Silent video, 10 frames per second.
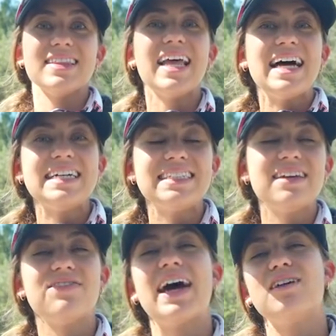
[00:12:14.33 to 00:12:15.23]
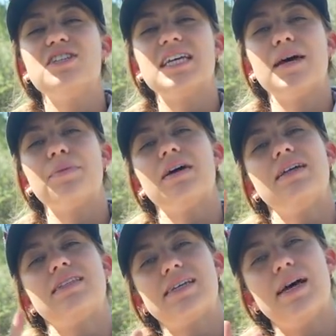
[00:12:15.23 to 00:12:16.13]
Last and final tip,
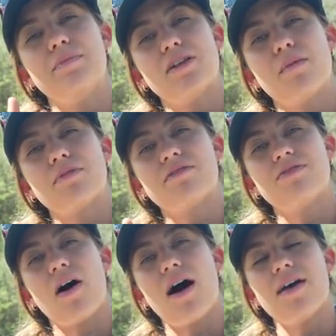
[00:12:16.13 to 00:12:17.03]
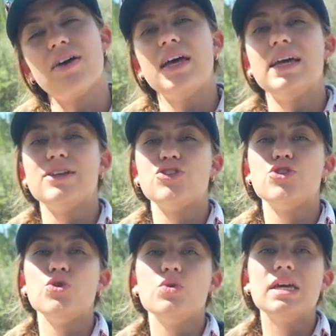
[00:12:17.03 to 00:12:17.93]
tip number five, is
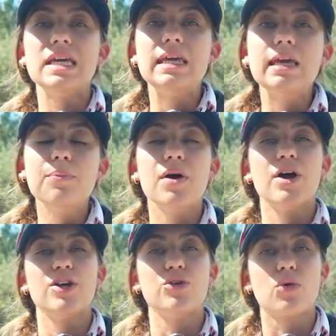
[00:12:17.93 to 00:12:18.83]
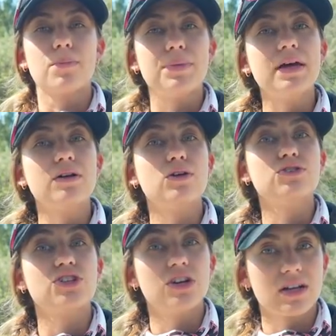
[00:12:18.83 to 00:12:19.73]
to keep your
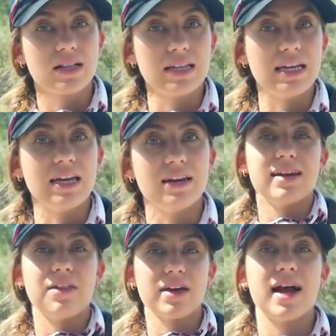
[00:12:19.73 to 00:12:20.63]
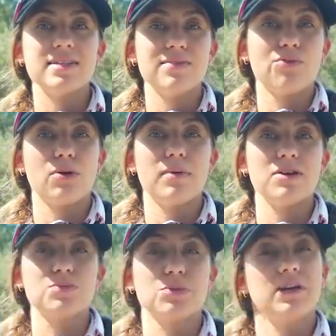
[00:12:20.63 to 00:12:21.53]
bilge clean. Now the guys at Fort
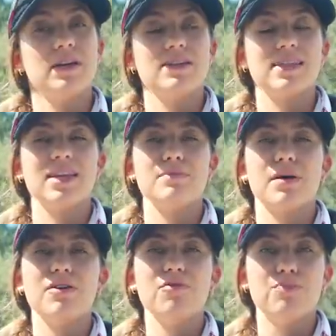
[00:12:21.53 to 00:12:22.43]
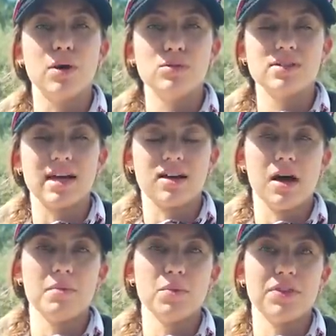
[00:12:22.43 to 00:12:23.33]
Myers Marine said so the amount of boats that
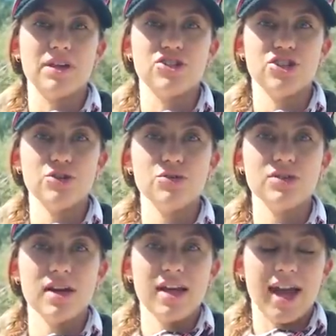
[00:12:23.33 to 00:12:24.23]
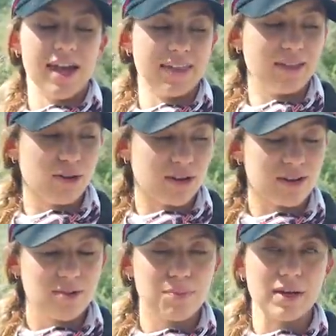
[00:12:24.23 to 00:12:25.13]
come in with issues and they look
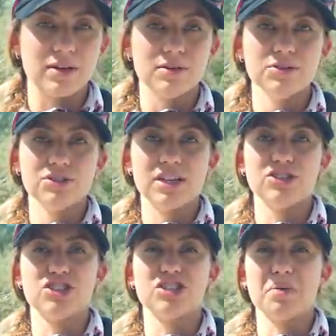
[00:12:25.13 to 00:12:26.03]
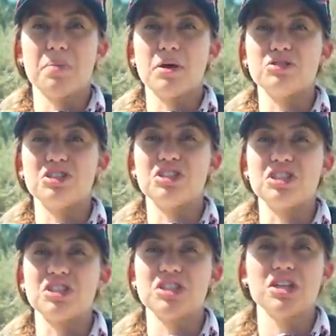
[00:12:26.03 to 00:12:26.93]
into the bilge and just the bilge is
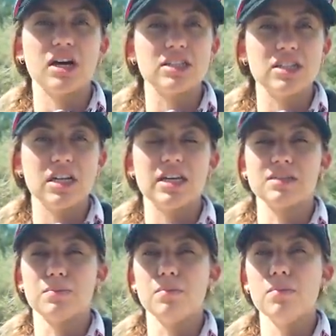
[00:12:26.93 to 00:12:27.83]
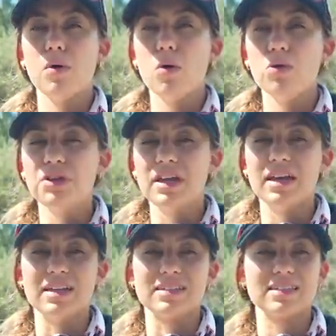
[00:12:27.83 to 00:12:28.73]
disgusting. It's moldy,
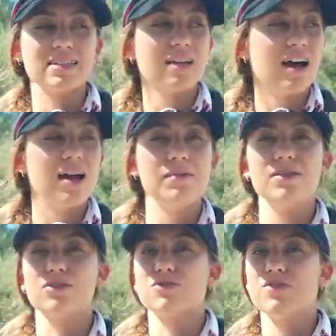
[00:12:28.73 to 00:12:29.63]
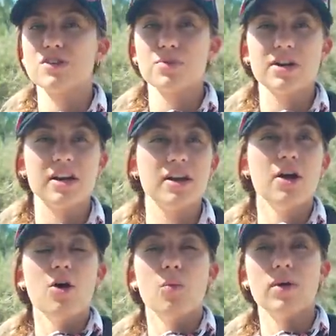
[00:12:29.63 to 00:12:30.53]
it's slimy, there's fish blood in it.
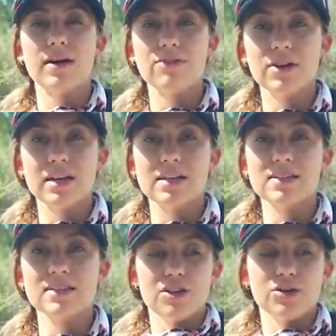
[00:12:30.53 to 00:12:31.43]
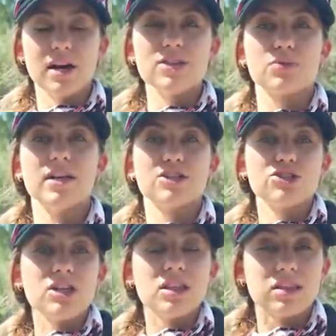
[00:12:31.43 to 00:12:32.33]
Whatever it is, you guys realize
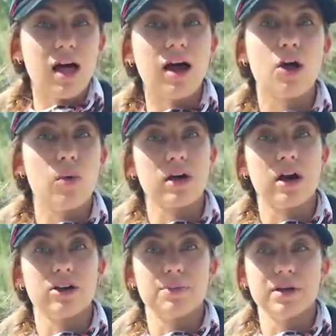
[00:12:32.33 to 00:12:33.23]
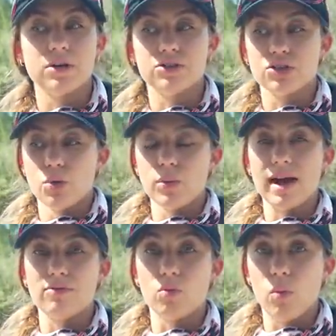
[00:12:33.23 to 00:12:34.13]
there's a lot going on in your bilge. We
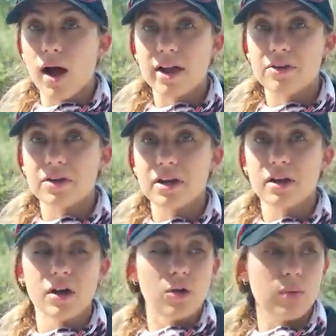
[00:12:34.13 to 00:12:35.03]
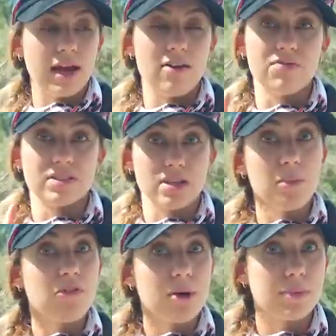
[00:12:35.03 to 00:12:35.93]
have wiring, we have
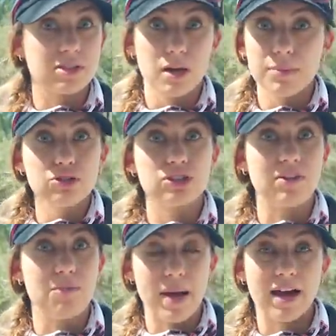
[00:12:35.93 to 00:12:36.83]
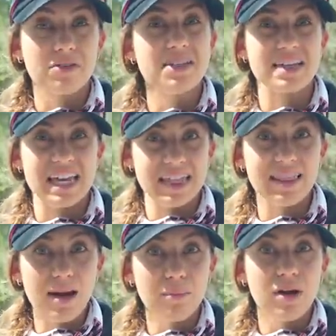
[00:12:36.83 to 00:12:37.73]
some of our, some bilges have batteries
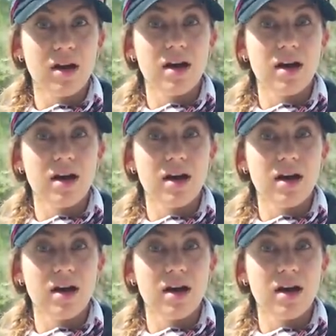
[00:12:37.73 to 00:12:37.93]
in them.